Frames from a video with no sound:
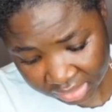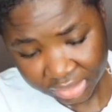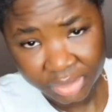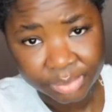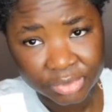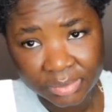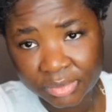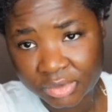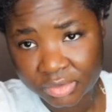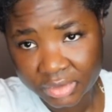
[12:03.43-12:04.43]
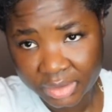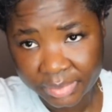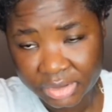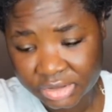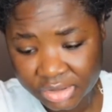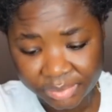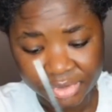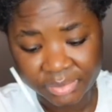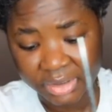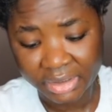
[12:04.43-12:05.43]
shampoo, I'm gonna go ahead and put the shampoo
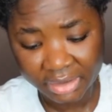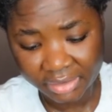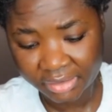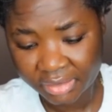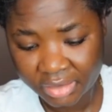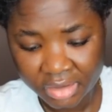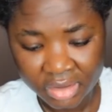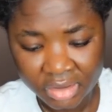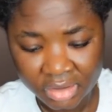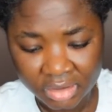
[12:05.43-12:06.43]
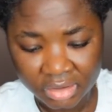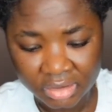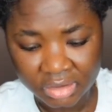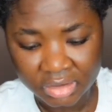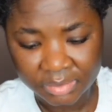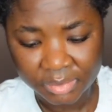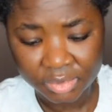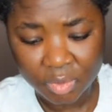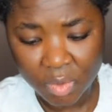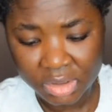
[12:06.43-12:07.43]
in my hair, and I'm
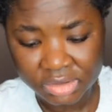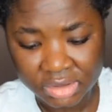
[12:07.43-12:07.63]
gonna wash